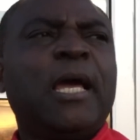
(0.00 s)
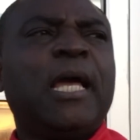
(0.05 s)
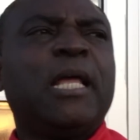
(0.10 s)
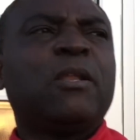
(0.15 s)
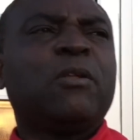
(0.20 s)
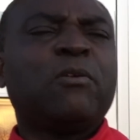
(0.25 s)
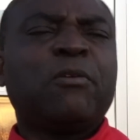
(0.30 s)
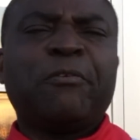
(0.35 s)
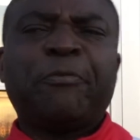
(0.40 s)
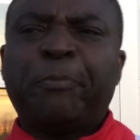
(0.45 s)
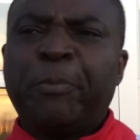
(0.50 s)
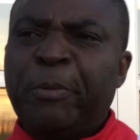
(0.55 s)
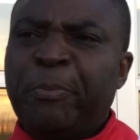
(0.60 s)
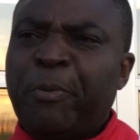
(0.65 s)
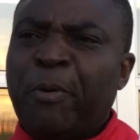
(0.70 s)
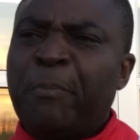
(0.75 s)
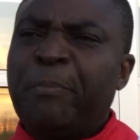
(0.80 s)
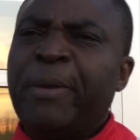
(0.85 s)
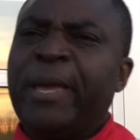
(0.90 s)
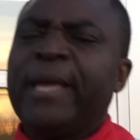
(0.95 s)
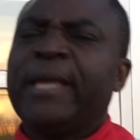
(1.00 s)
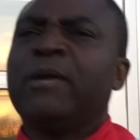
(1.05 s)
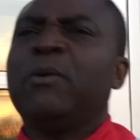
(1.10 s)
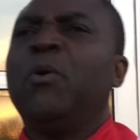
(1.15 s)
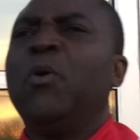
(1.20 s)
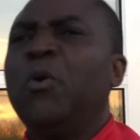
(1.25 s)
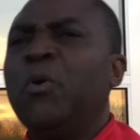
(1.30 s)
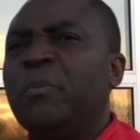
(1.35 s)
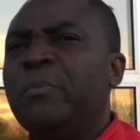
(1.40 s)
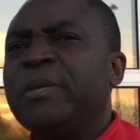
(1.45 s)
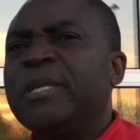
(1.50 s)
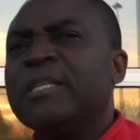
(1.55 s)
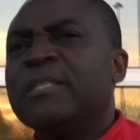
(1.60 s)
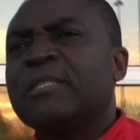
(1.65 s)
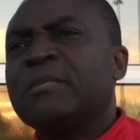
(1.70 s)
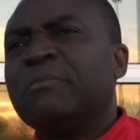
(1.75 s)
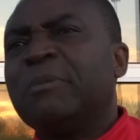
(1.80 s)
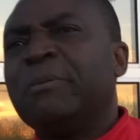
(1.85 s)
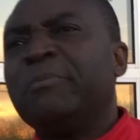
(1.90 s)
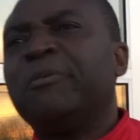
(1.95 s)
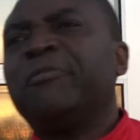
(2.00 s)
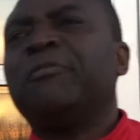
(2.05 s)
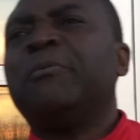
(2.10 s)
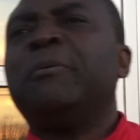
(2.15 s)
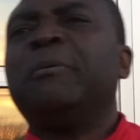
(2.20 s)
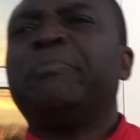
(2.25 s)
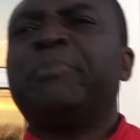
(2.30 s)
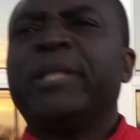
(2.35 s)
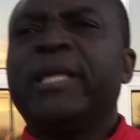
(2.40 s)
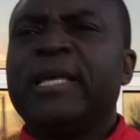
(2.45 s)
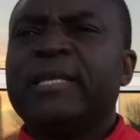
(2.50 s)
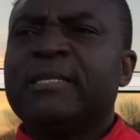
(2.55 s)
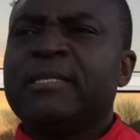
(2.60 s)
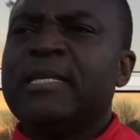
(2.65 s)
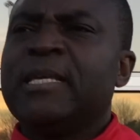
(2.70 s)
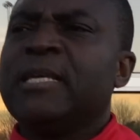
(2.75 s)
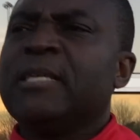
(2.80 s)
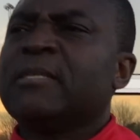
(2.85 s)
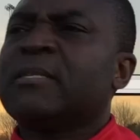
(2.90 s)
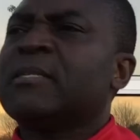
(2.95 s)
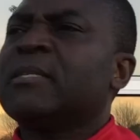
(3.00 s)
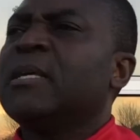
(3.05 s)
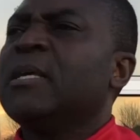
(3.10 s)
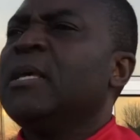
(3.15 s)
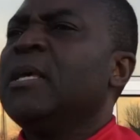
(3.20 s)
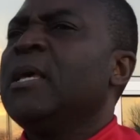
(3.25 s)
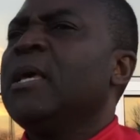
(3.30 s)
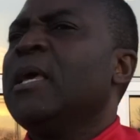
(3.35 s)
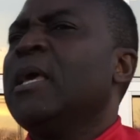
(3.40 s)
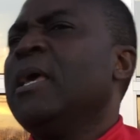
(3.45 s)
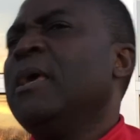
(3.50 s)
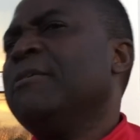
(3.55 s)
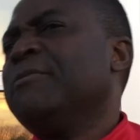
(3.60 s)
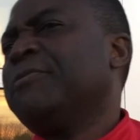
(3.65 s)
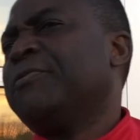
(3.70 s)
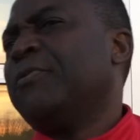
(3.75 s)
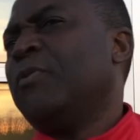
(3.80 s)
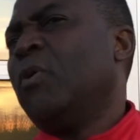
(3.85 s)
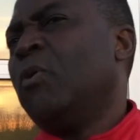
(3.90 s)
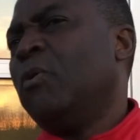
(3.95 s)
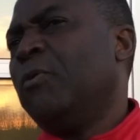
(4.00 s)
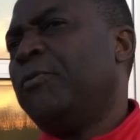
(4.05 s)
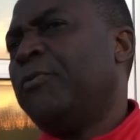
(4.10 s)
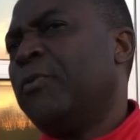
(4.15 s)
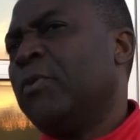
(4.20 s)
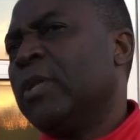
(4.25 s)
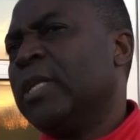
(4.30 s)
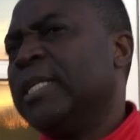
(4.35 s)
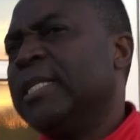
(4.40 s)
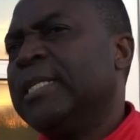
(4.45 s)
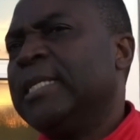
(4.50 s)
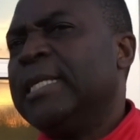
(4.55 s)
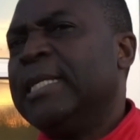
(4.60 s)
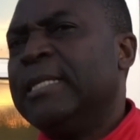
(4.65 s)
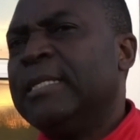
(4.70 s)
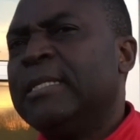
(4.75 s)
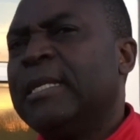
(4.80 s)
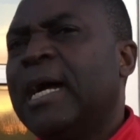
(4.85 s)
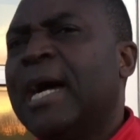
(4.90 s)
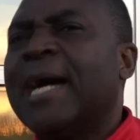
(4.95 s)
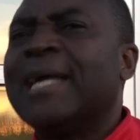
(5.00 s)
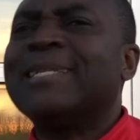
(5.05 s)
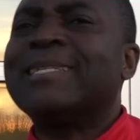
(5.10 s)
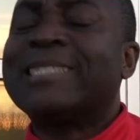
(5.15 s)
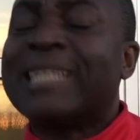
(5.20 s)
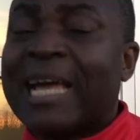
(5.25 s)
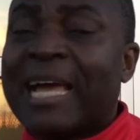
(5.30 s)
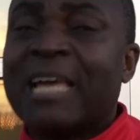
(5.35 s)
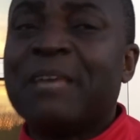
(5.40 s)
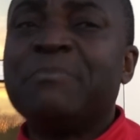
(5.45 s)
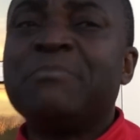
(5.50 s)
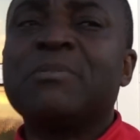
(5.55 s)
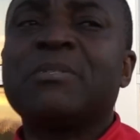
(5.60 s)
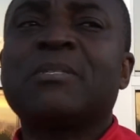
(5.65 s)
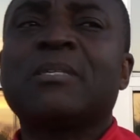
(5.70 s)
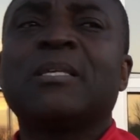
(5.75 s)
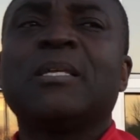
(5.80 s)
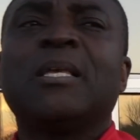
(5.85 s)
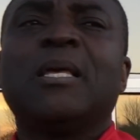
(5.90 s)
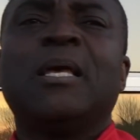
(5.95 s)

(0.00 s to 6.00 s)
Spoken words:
a lot of people back home in Zimbabwe, former players, yes, have all fallen in hard times.